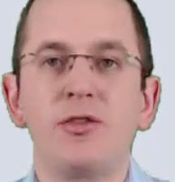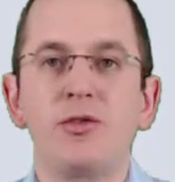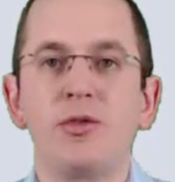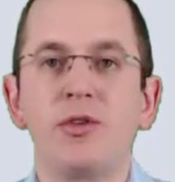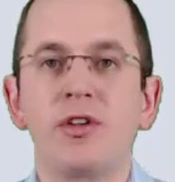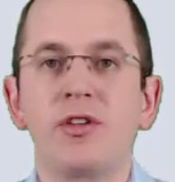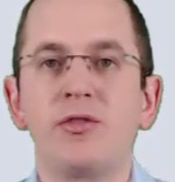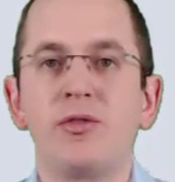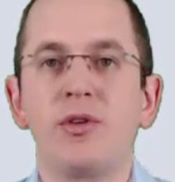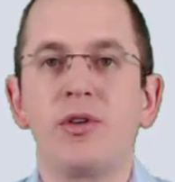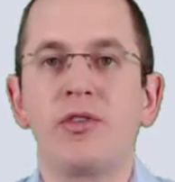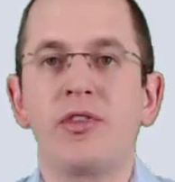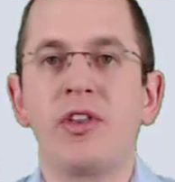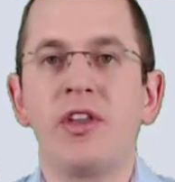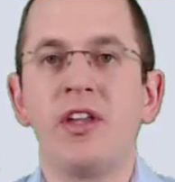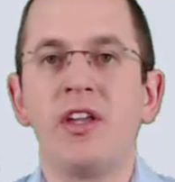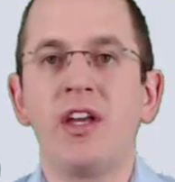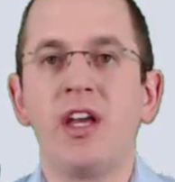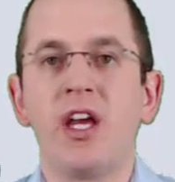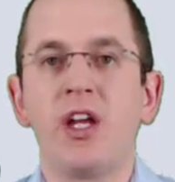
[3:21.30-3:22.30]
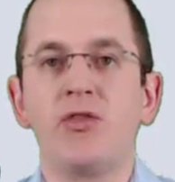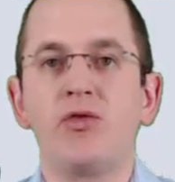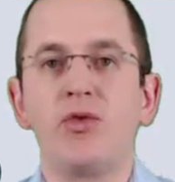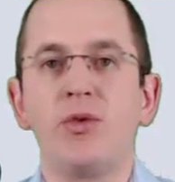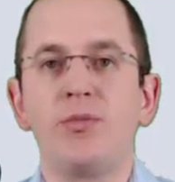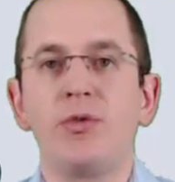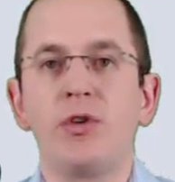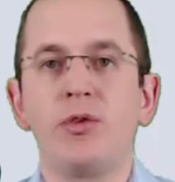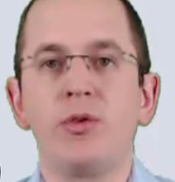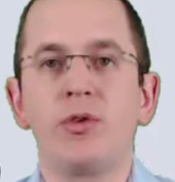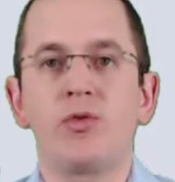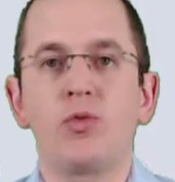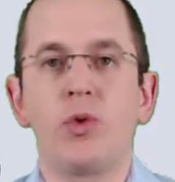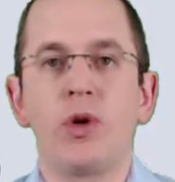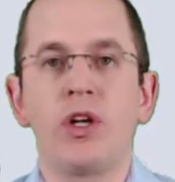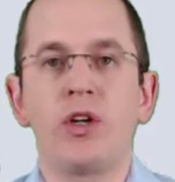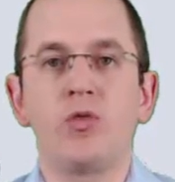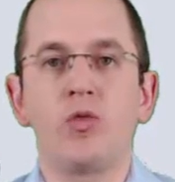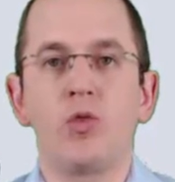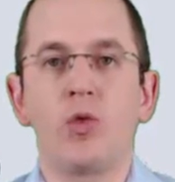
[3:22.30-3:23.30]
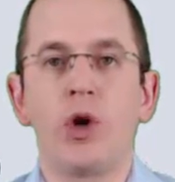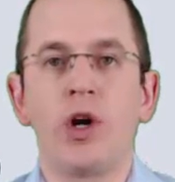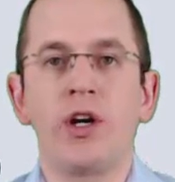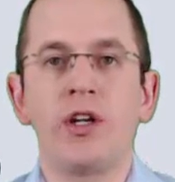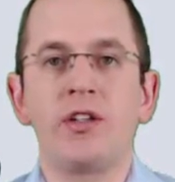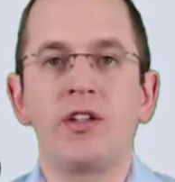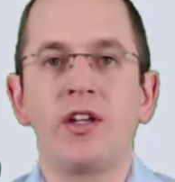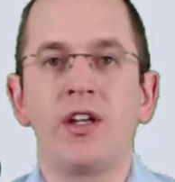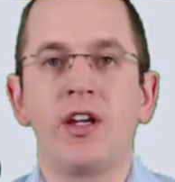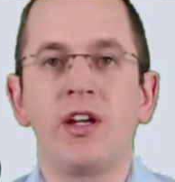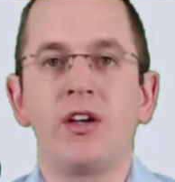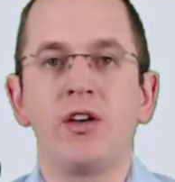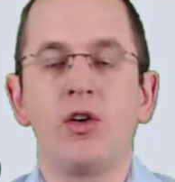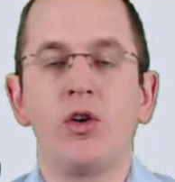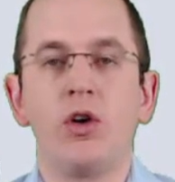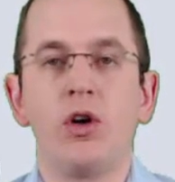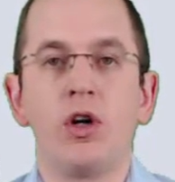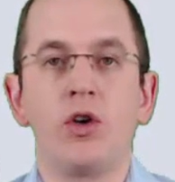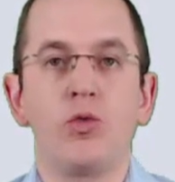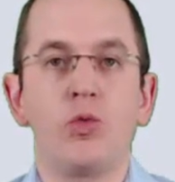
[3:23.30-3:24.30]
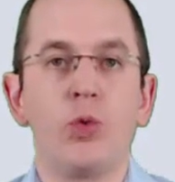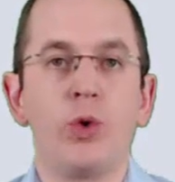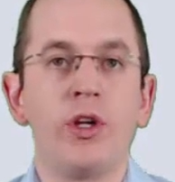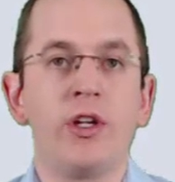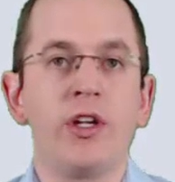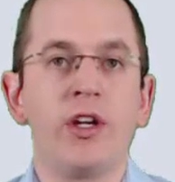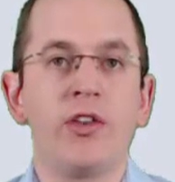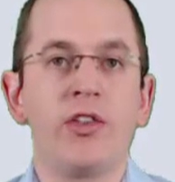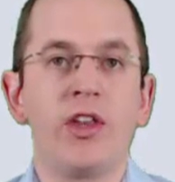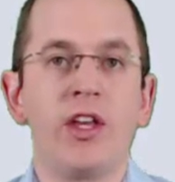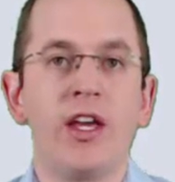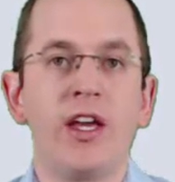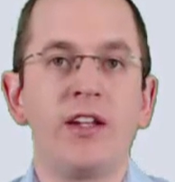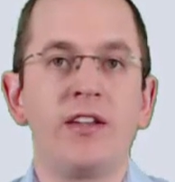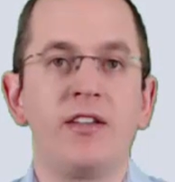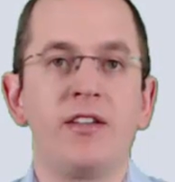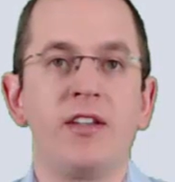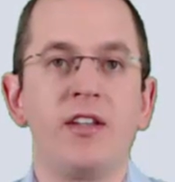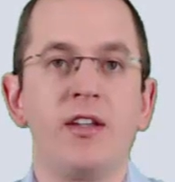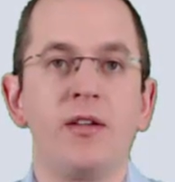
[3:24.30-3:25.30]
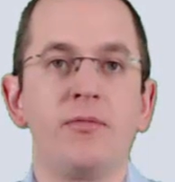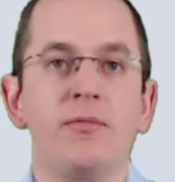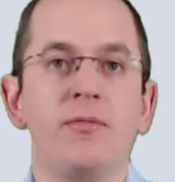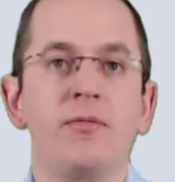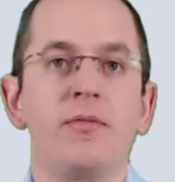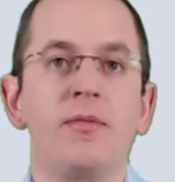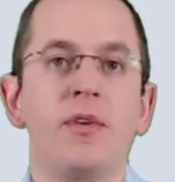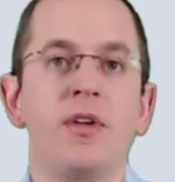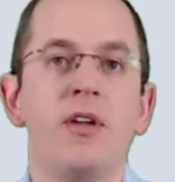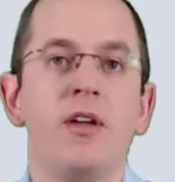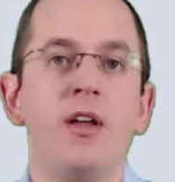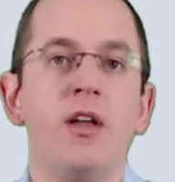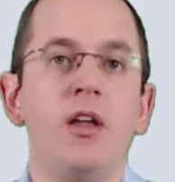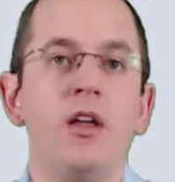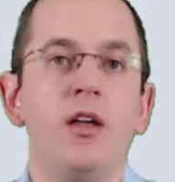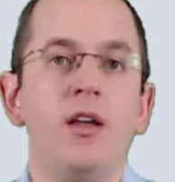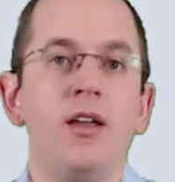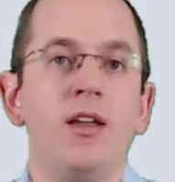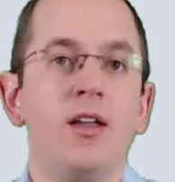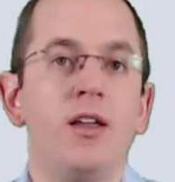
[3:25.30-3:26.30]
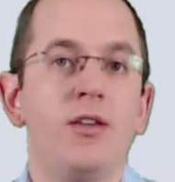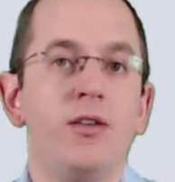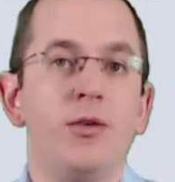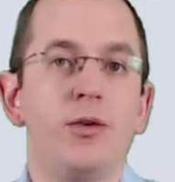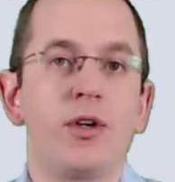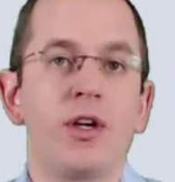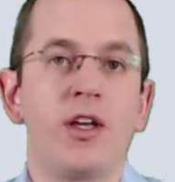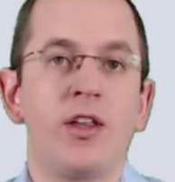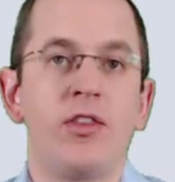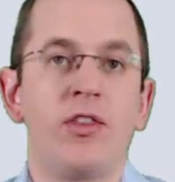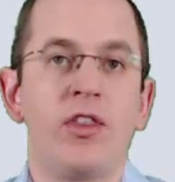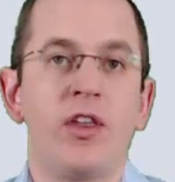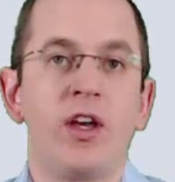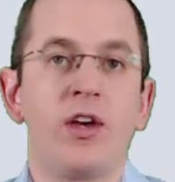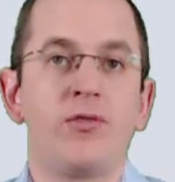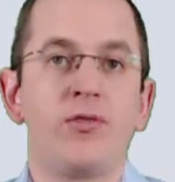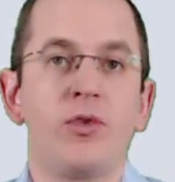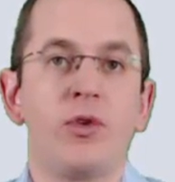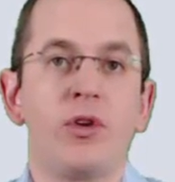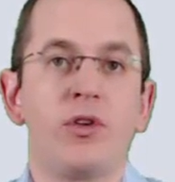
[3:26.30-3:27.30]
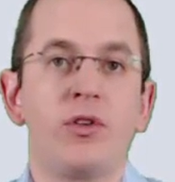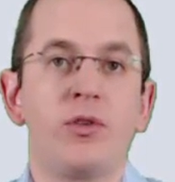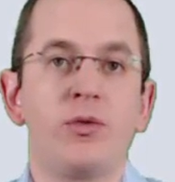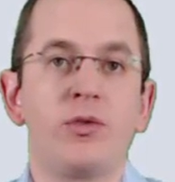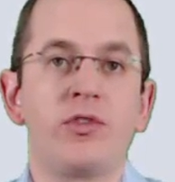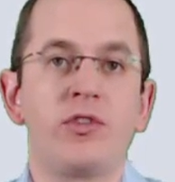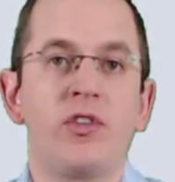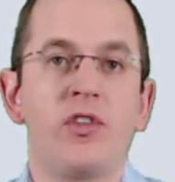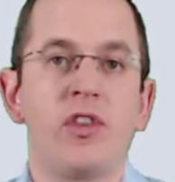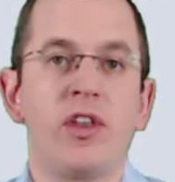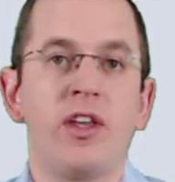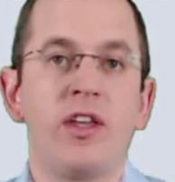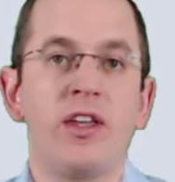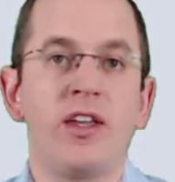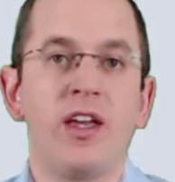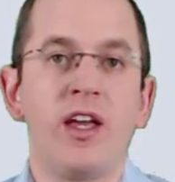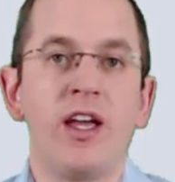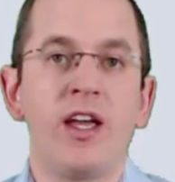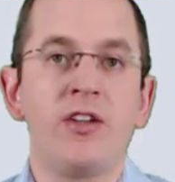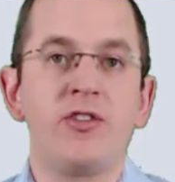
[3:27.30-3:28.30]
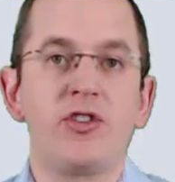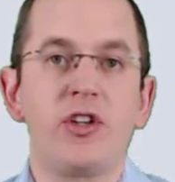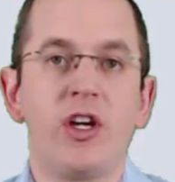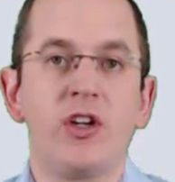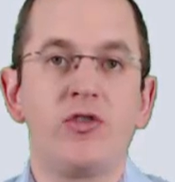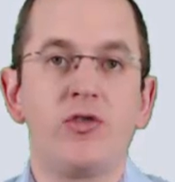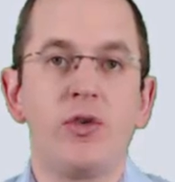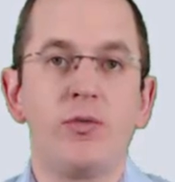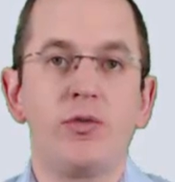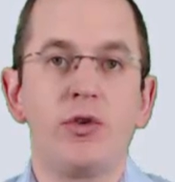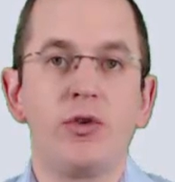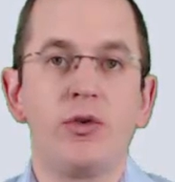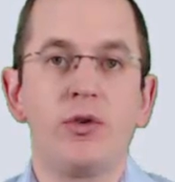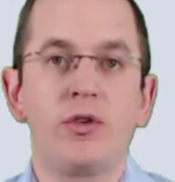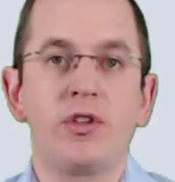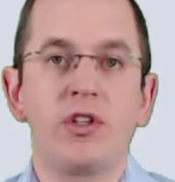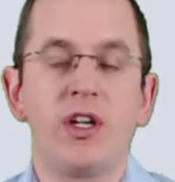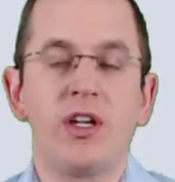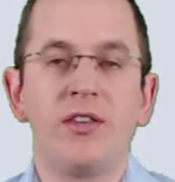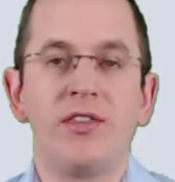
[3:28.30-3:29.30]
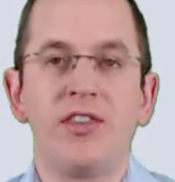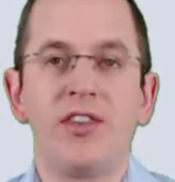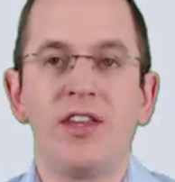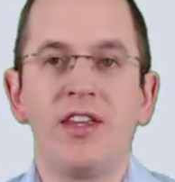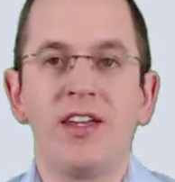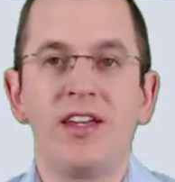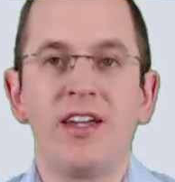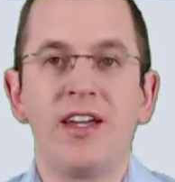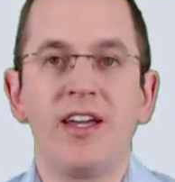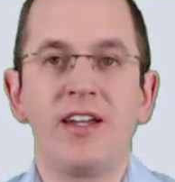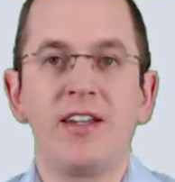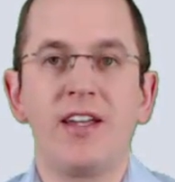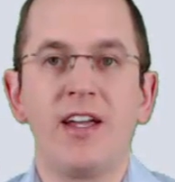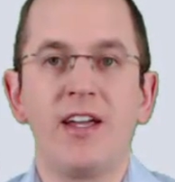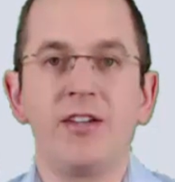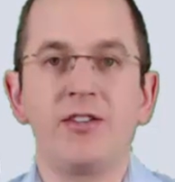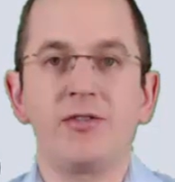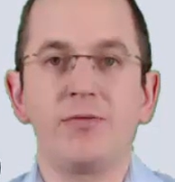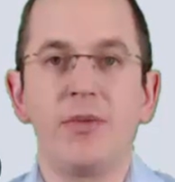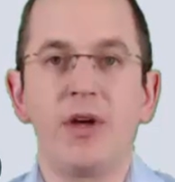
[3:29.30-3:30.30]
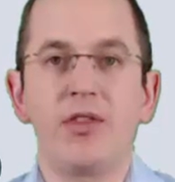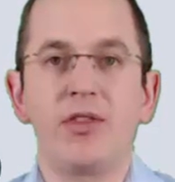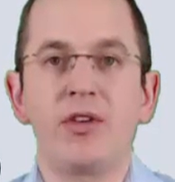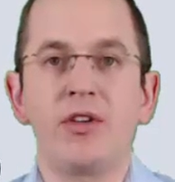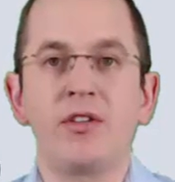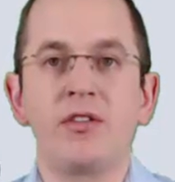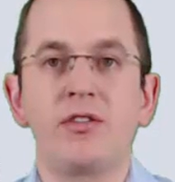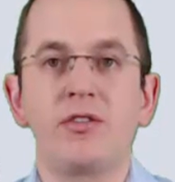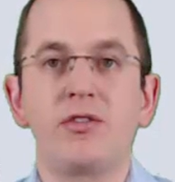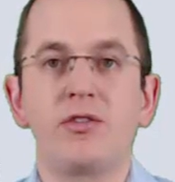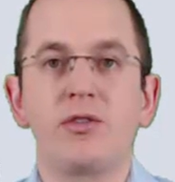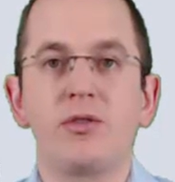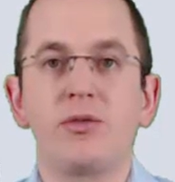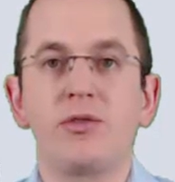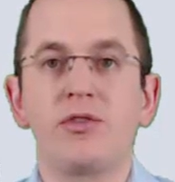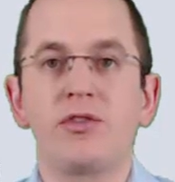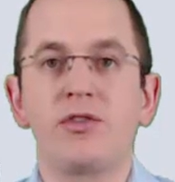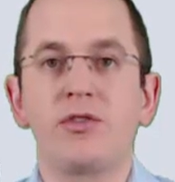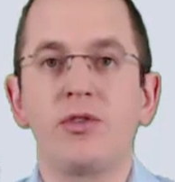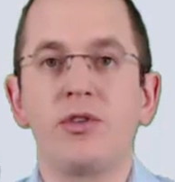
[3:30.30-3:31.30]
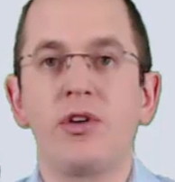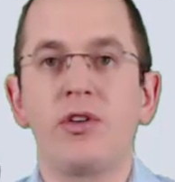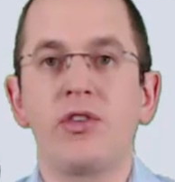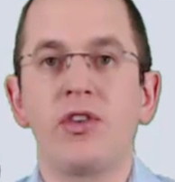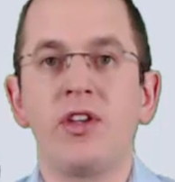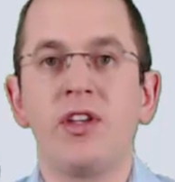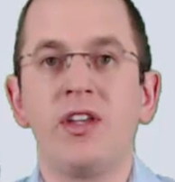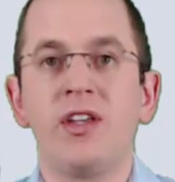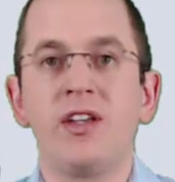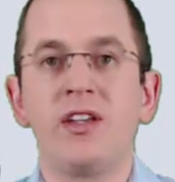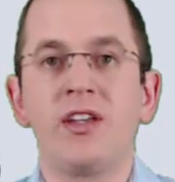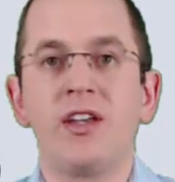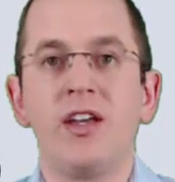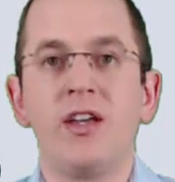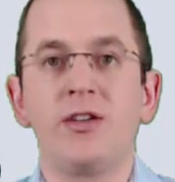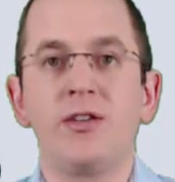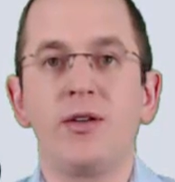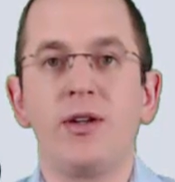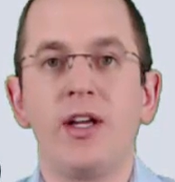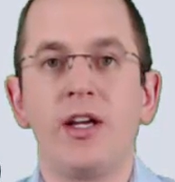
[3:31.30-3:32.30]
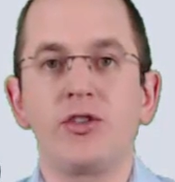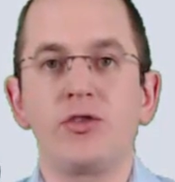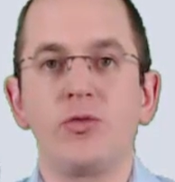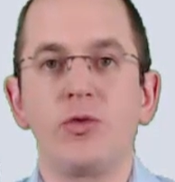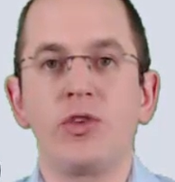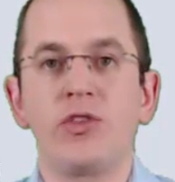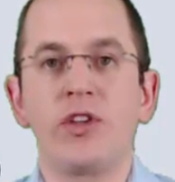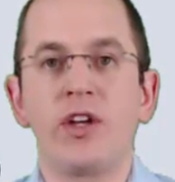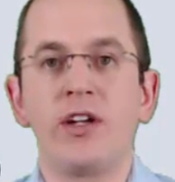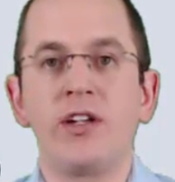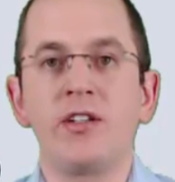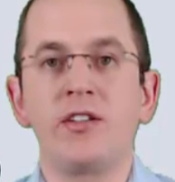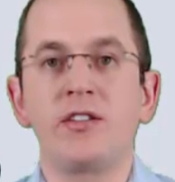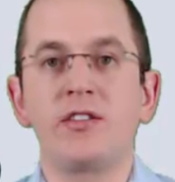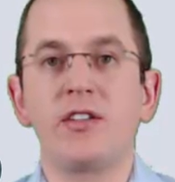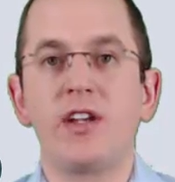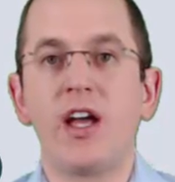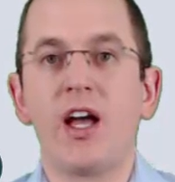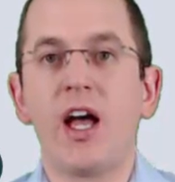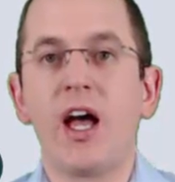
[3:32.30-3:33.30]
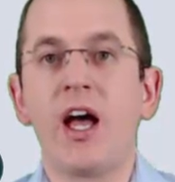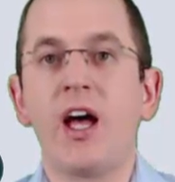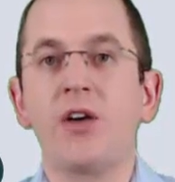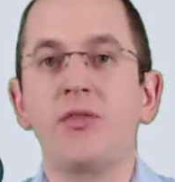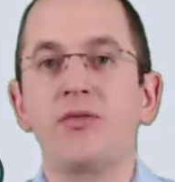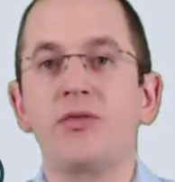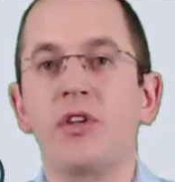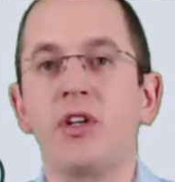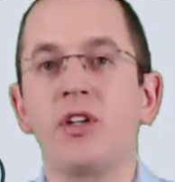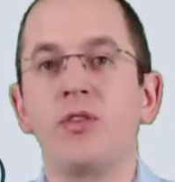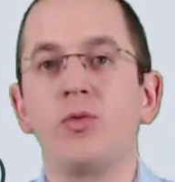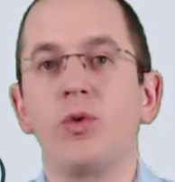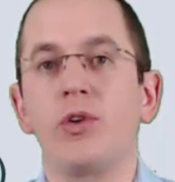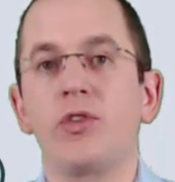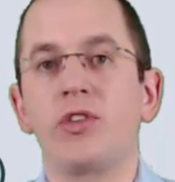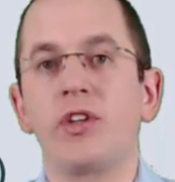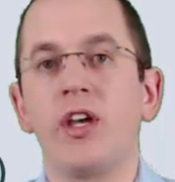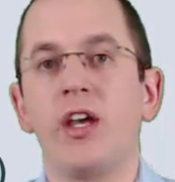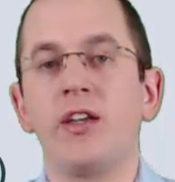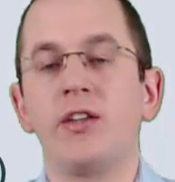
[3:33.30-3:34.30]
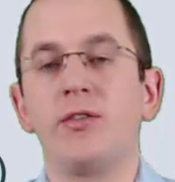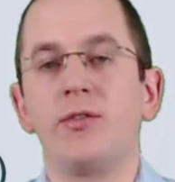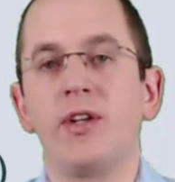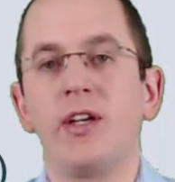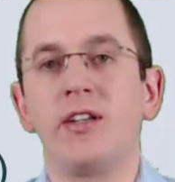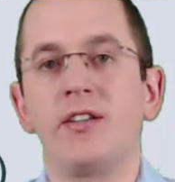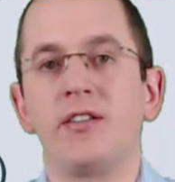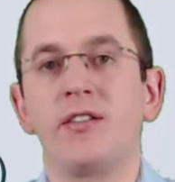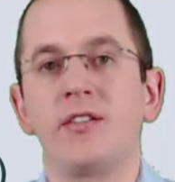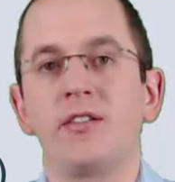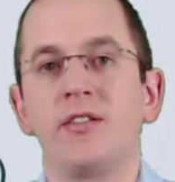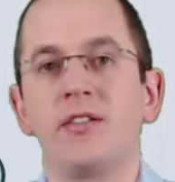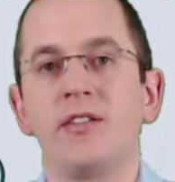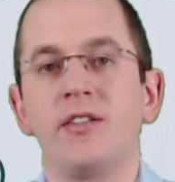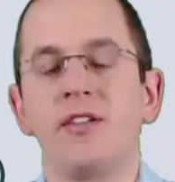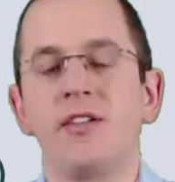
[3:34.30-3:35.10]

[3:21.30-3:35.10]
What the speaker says: to ignore the attribute when writing or reading the entity. You can therefore use the age attribute in the GetAge method to store the calculation result after it was calculated.